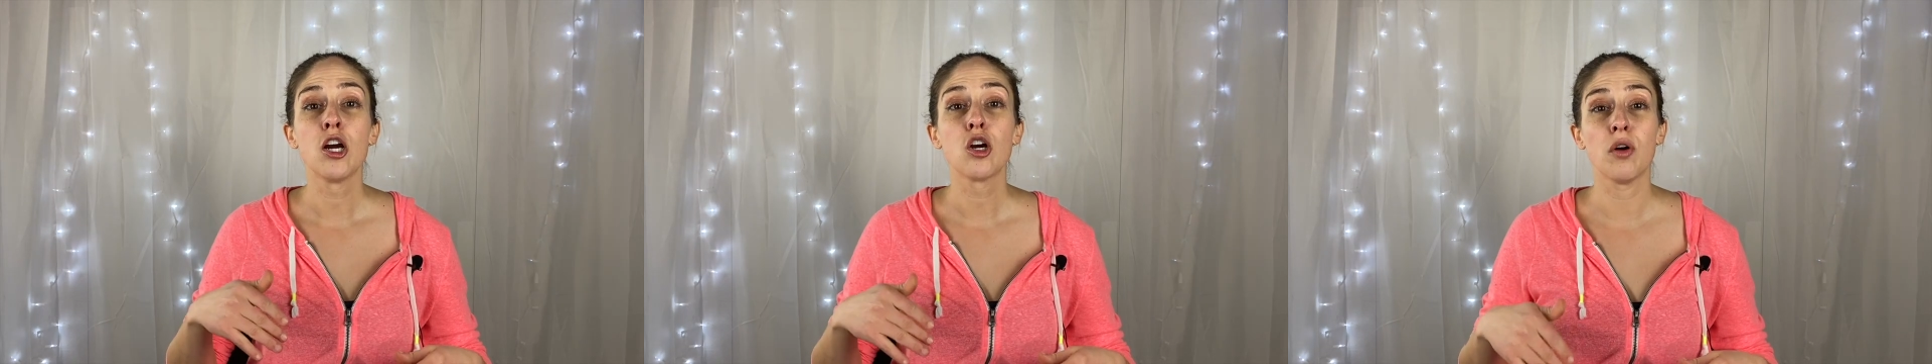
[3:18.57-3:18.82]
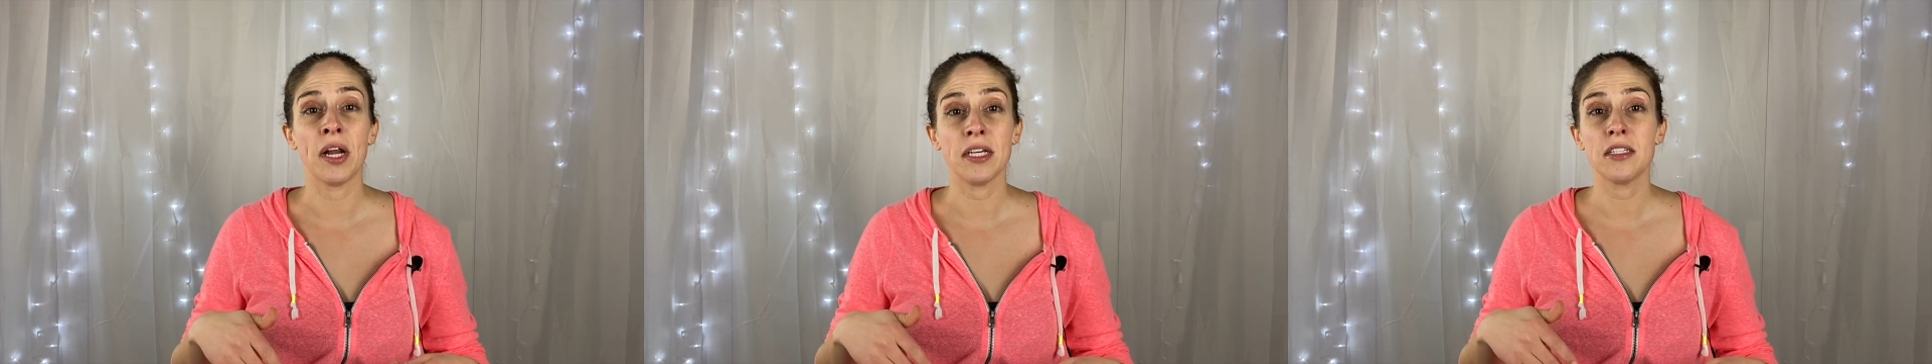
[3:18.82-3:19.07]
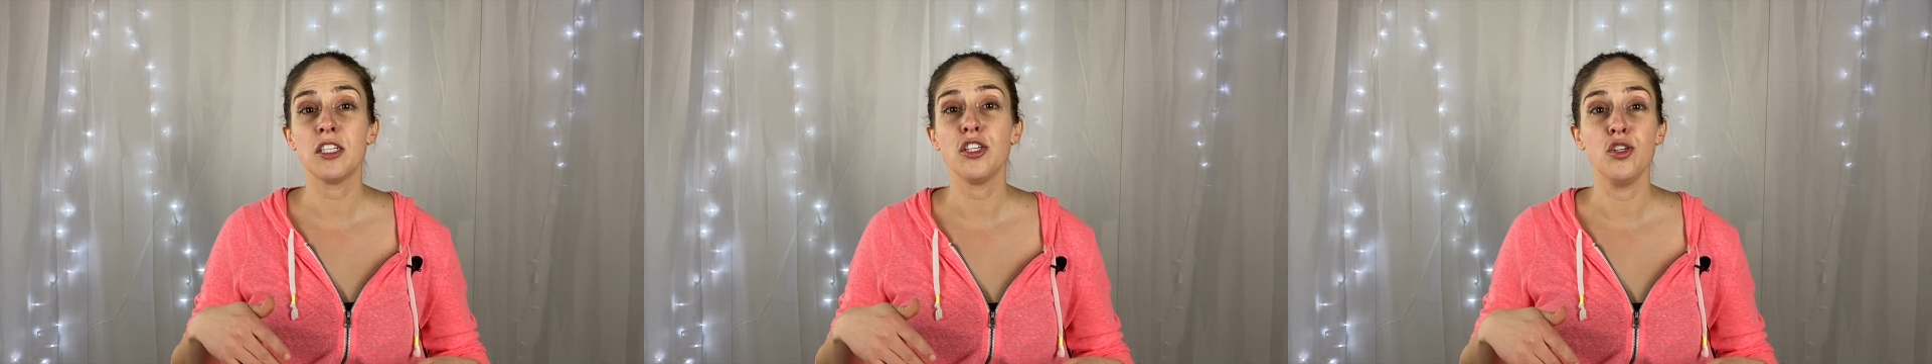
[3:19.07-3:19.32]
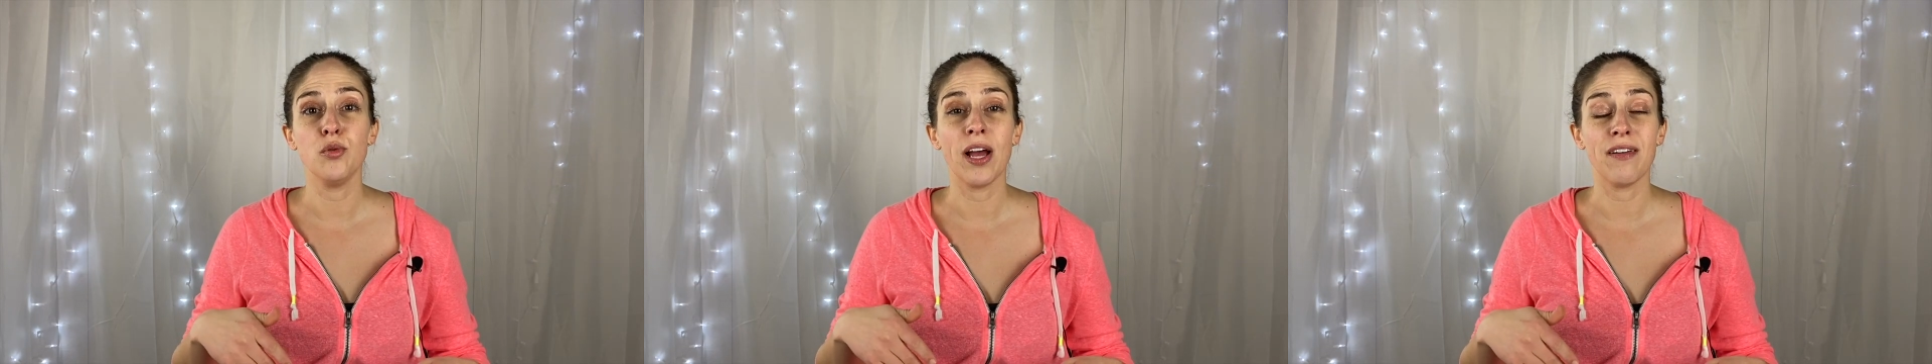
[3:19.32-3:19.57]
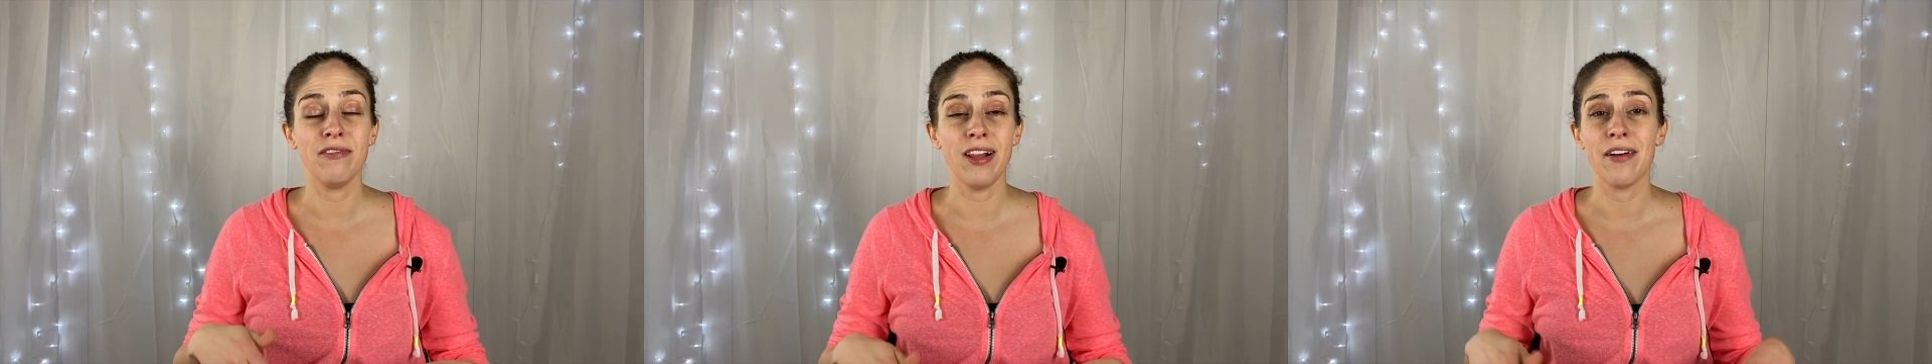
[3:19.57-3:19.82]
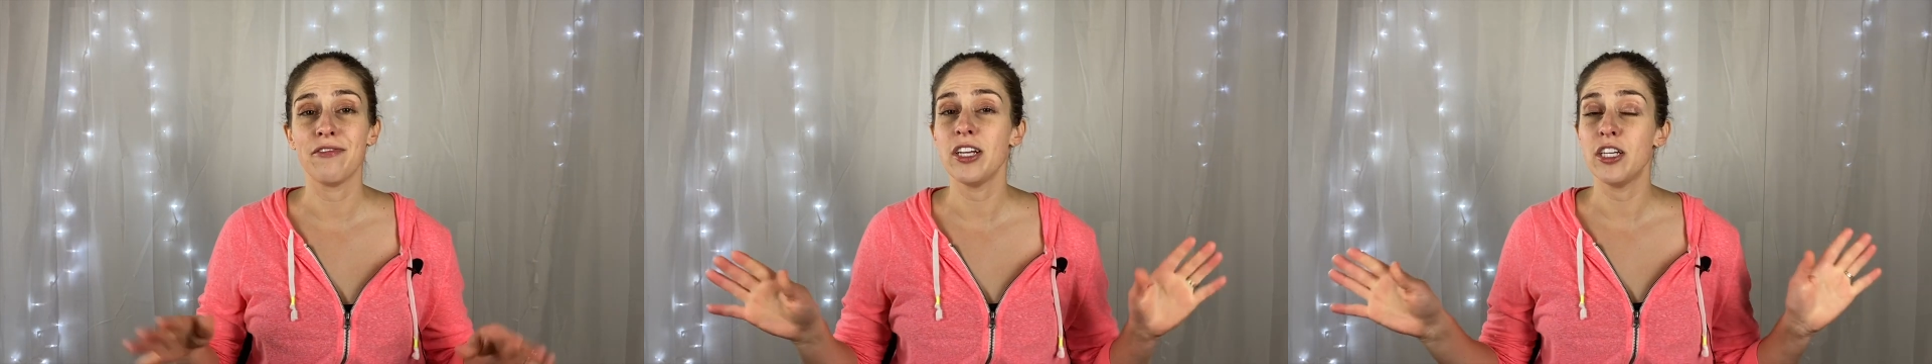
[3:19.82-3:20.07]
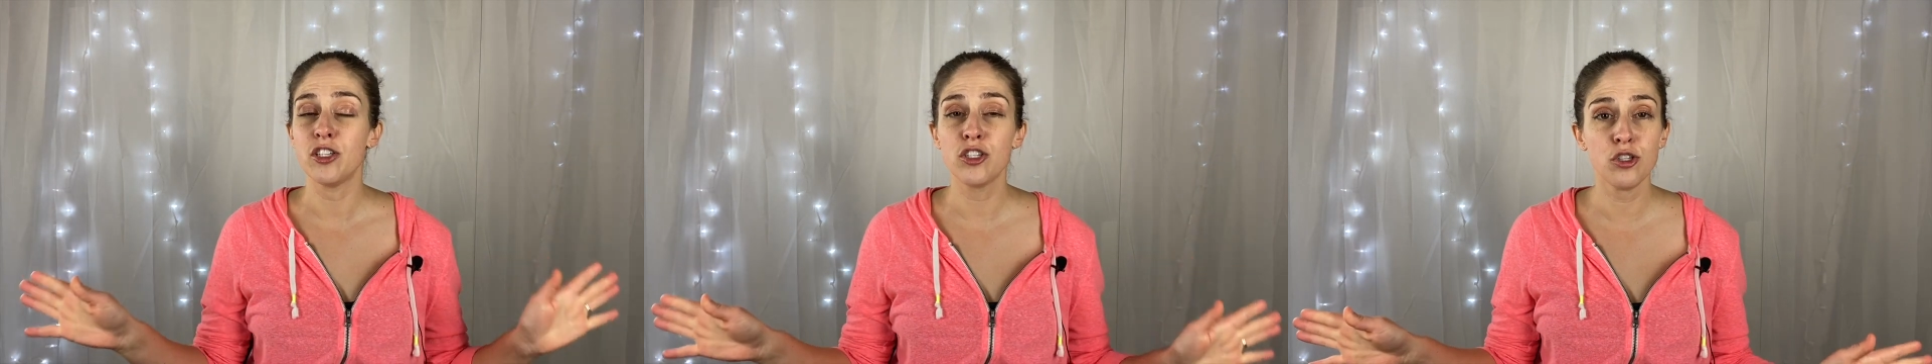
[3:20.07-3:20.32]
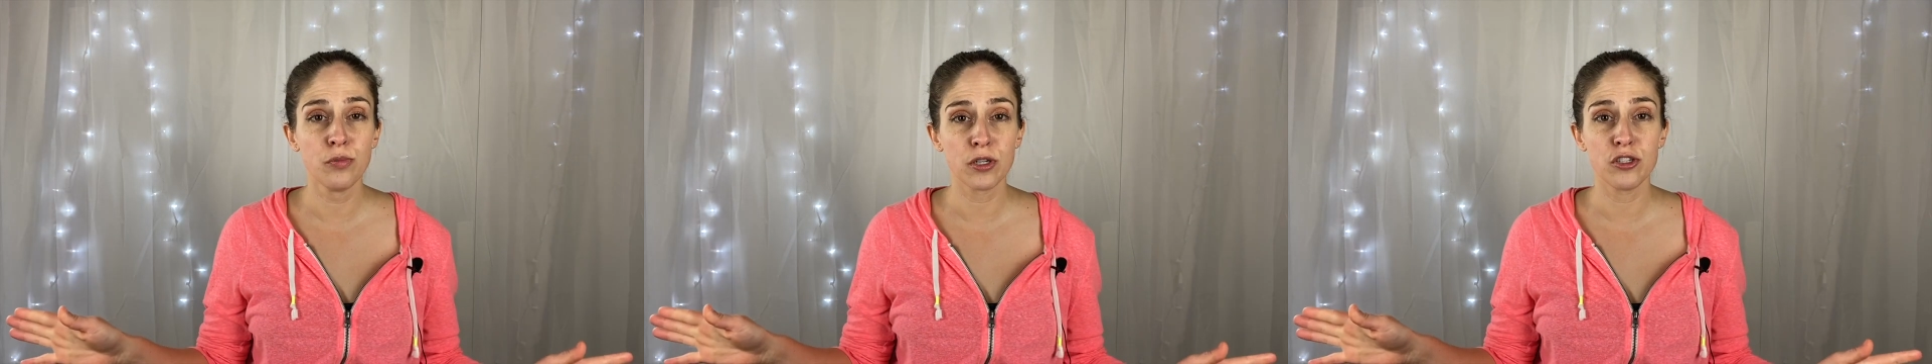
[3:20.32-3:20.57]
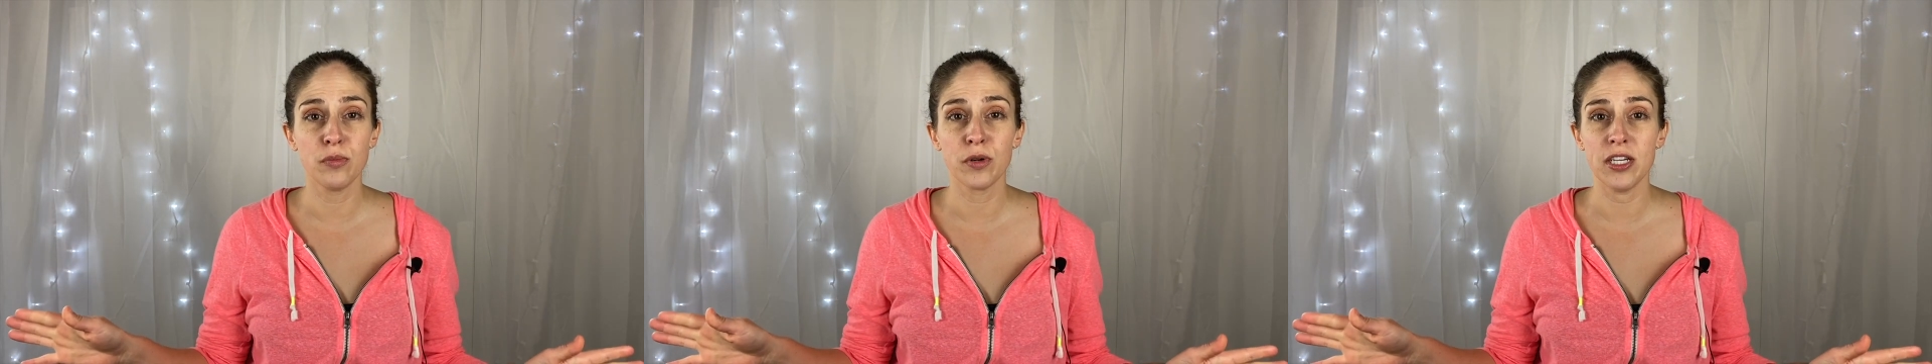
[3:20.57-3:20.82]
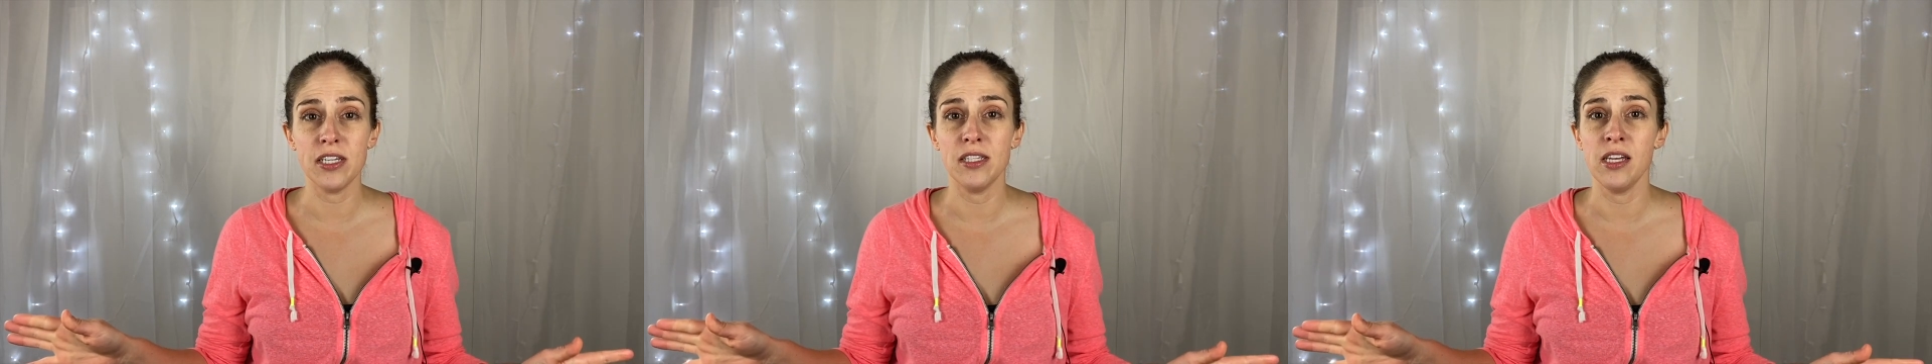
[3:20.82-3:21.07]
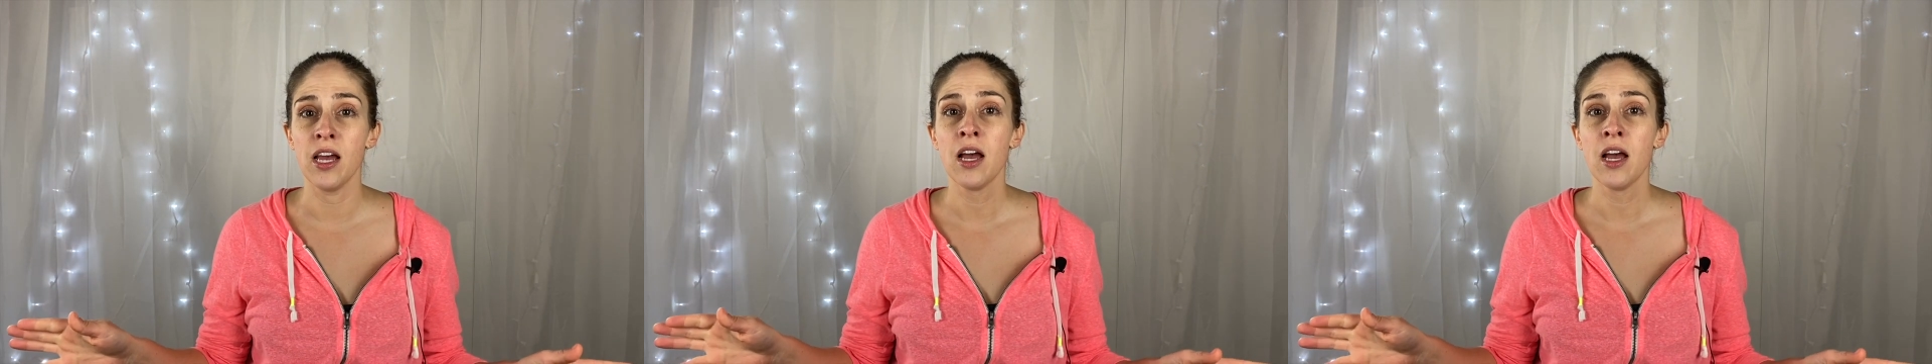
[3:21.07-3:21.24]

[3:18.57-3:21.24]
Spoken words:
credits you have left. It's super, super easy.